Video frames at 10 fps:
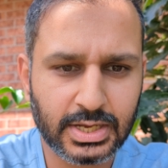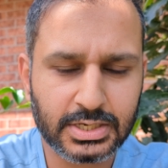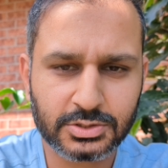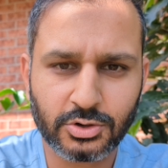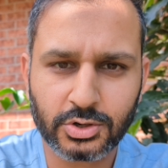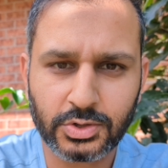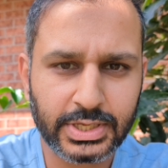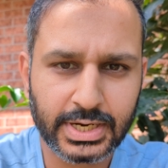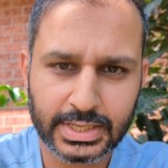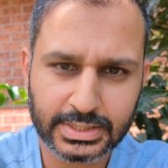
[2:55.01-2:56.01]
it is not only
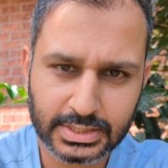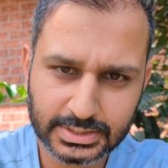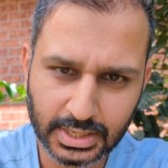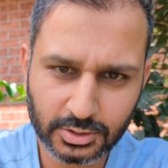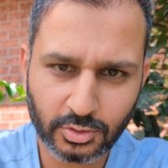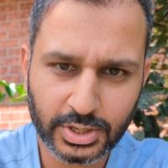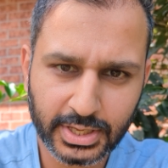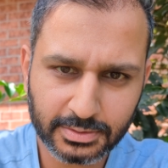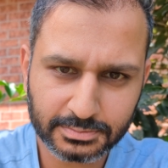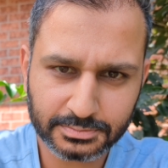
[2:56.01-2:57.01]
getting that sun all
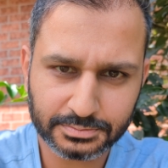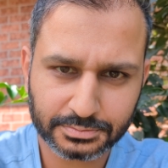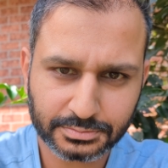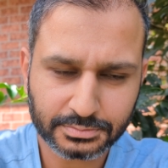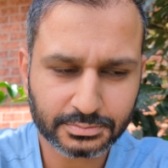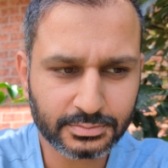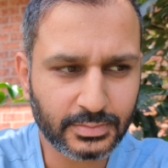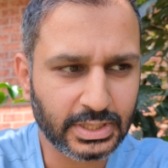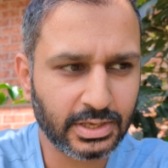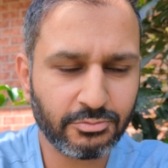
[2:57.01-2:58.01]
day
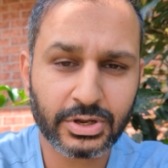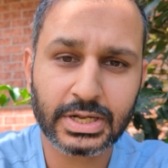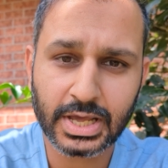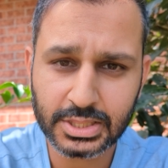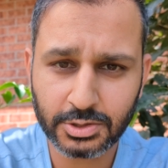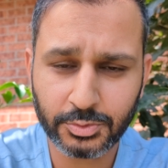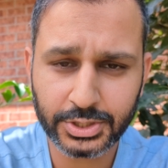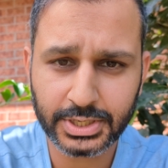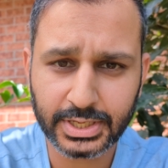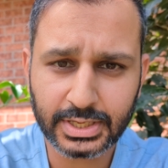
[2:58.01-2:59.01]
with less
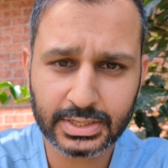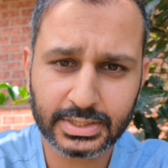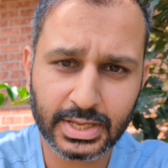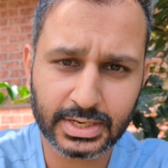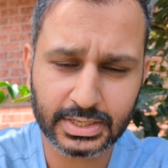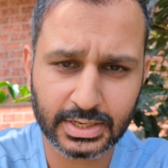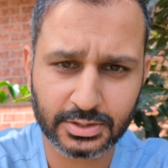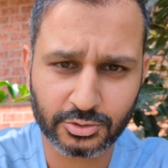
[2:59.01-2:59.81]
humidity than in a